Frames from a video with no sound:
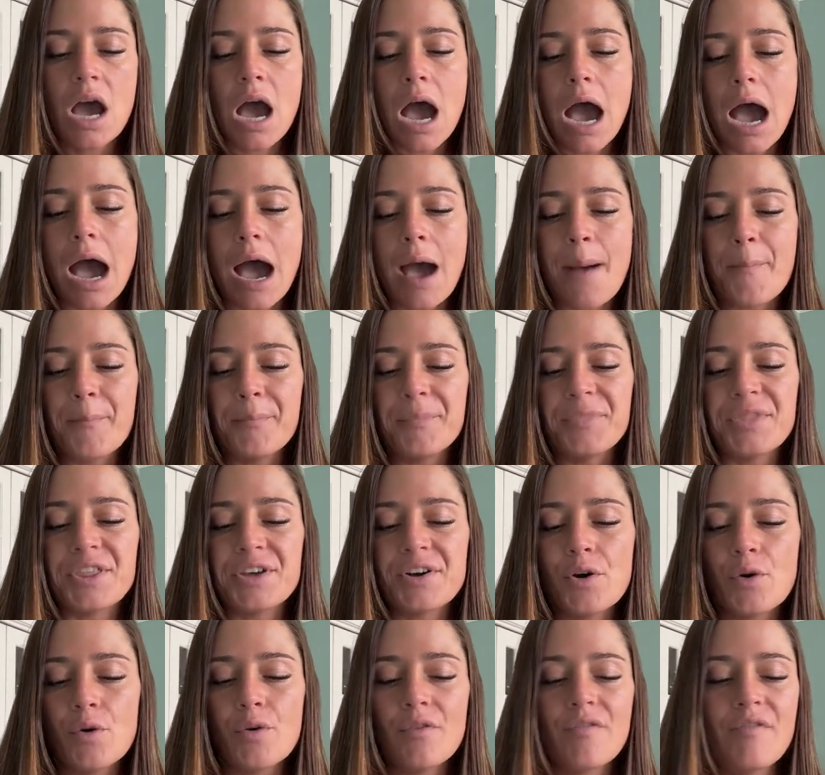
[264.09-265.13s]
The
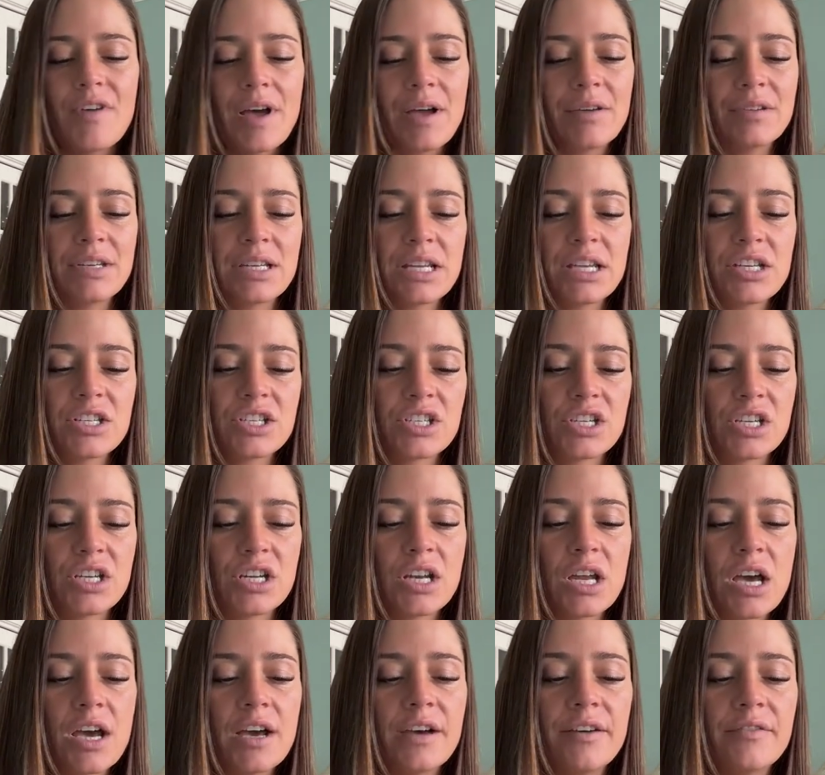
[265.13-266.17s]
whole
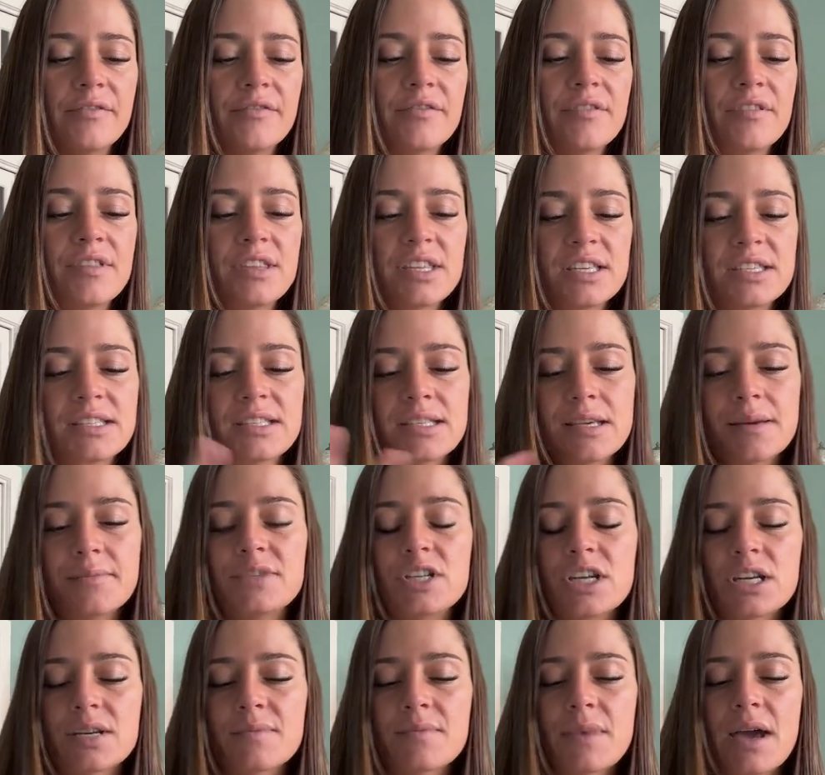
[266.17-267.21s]
foundation of this
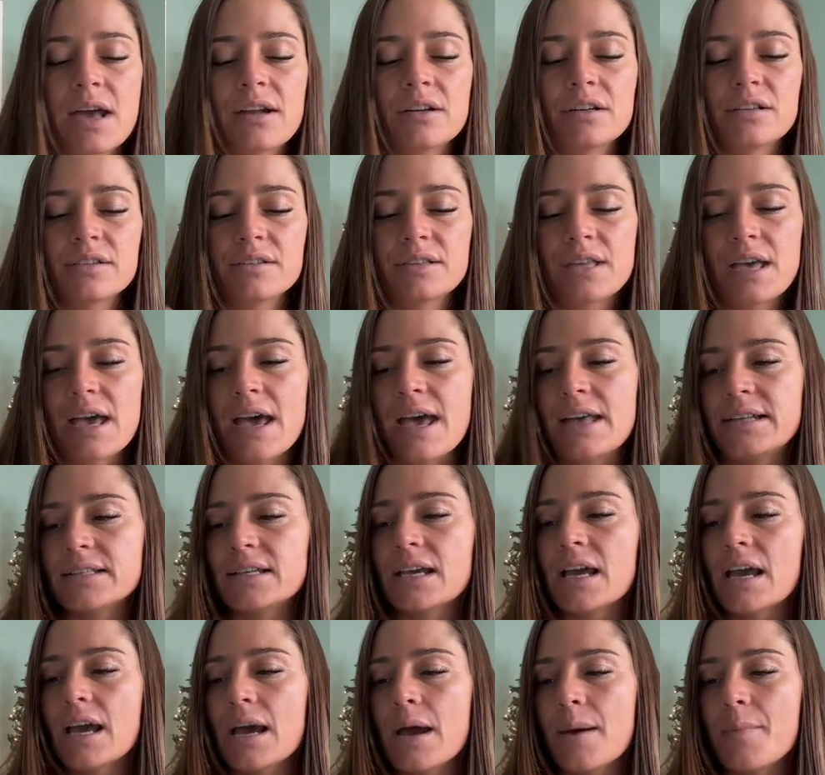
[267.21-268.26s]
subject matter that
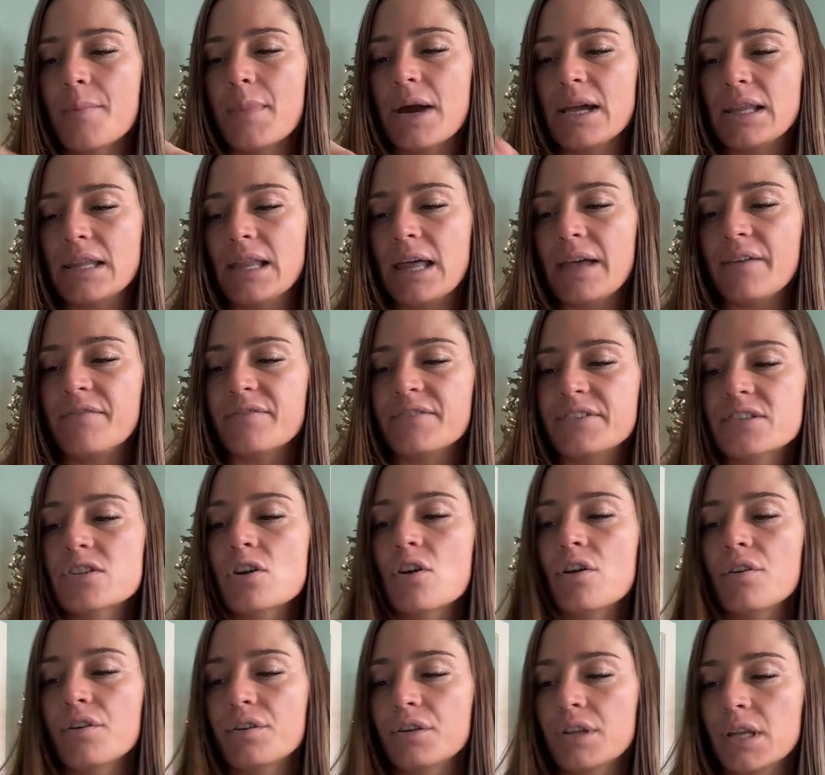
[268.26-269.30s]
my life is
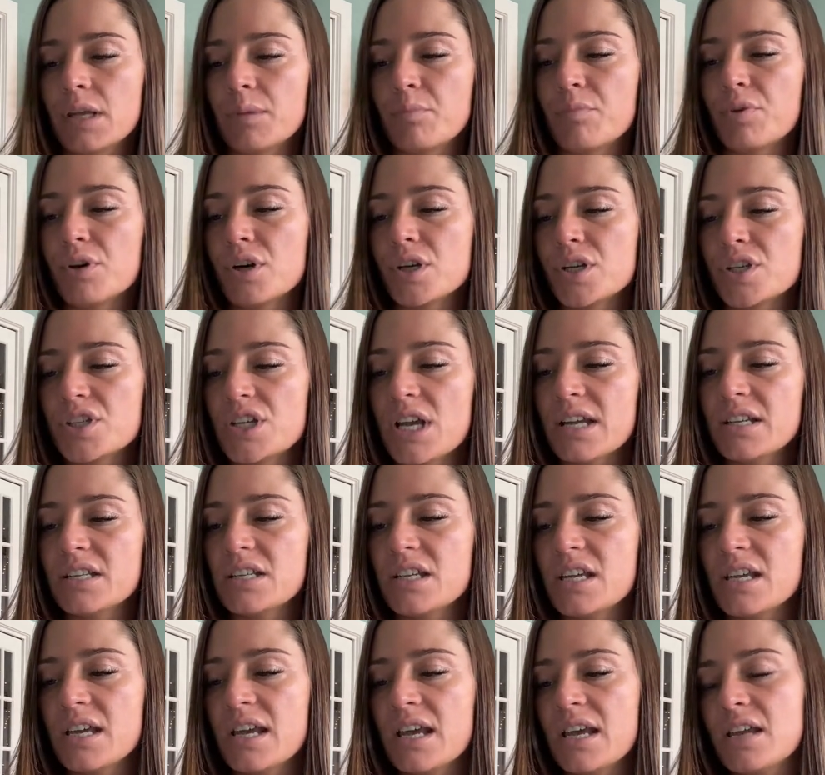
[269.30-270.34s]
currently
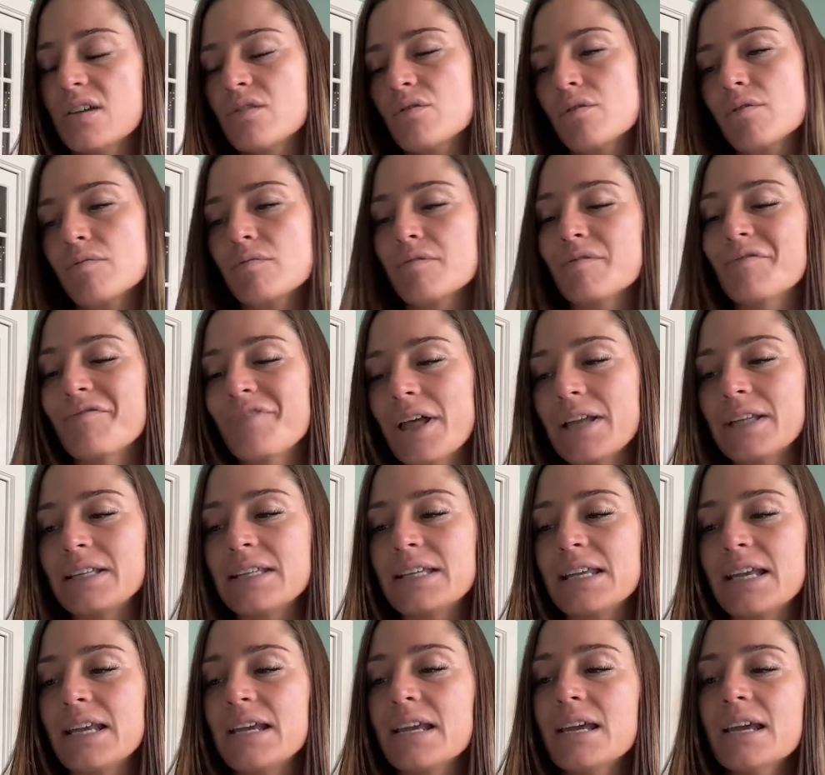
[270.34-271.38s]
projecting and or
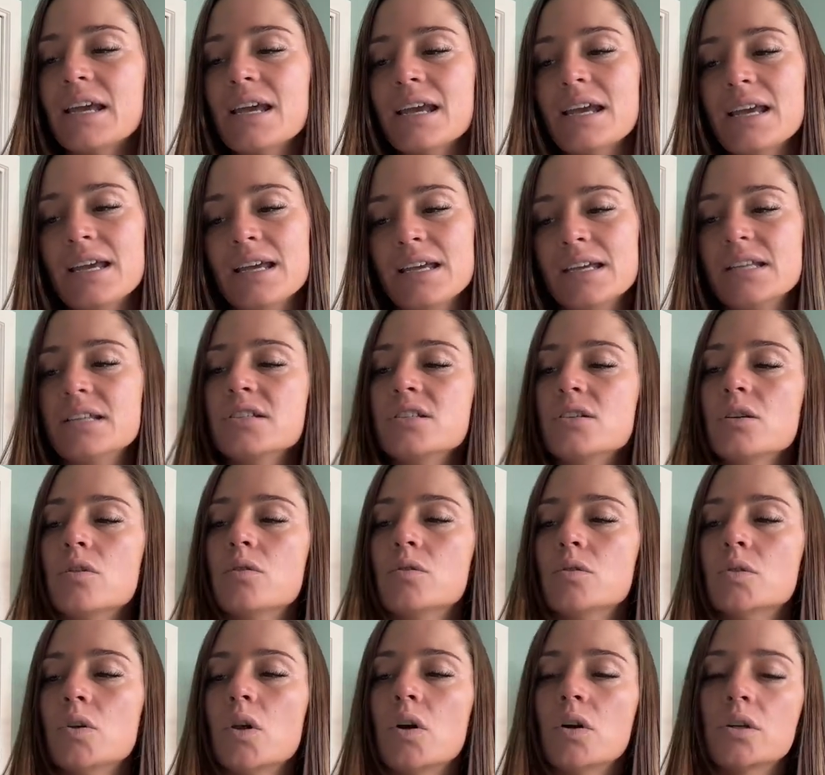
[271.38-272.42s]
reflecting is no
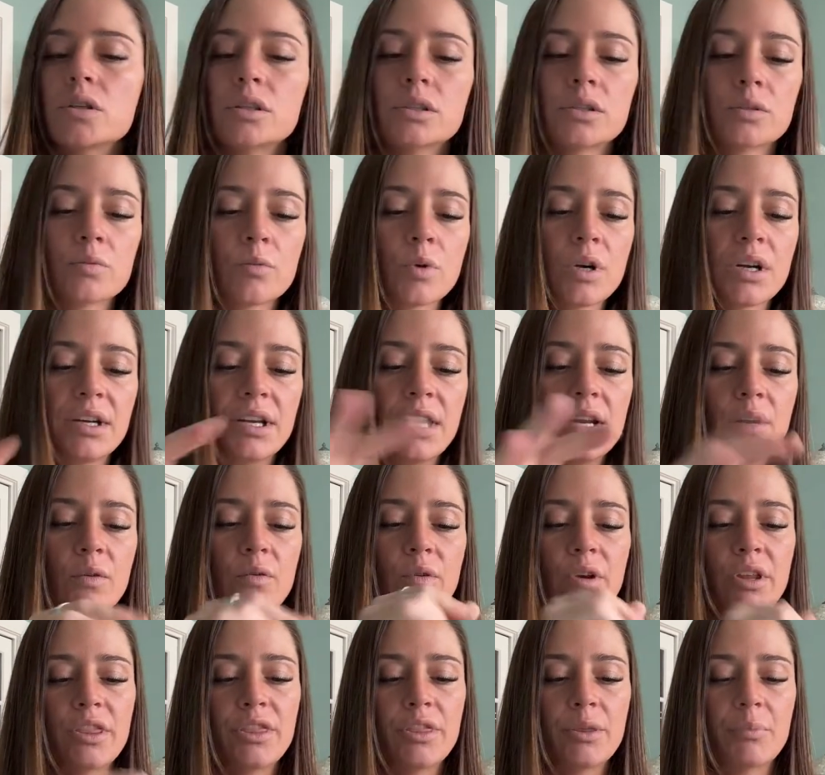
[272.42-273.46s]
longer working
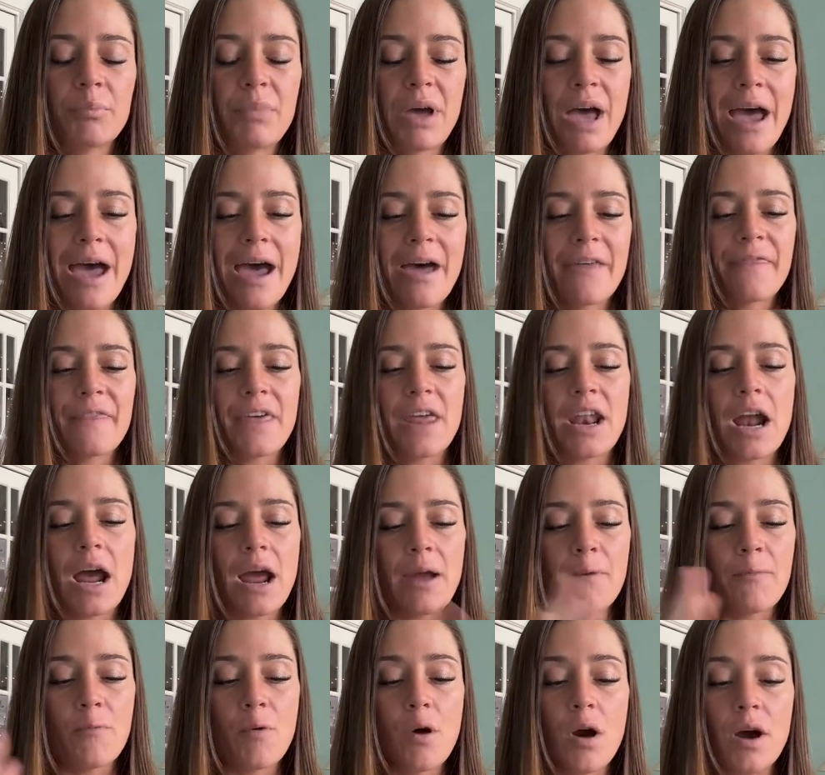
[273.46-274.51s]
with the path that
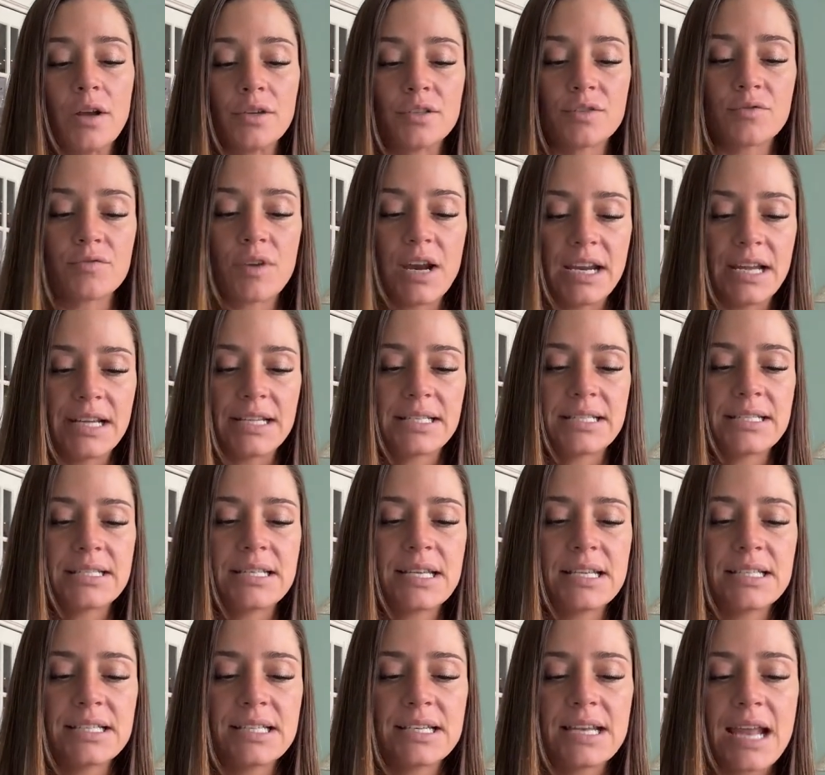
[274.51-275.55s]
I want, right? It
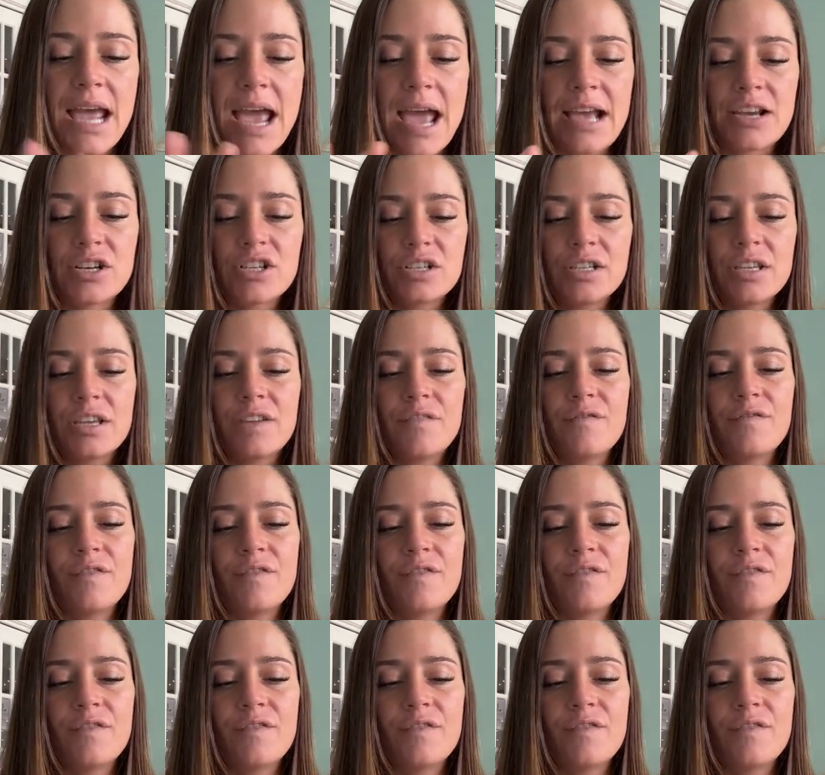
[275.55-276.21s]
doesn't actually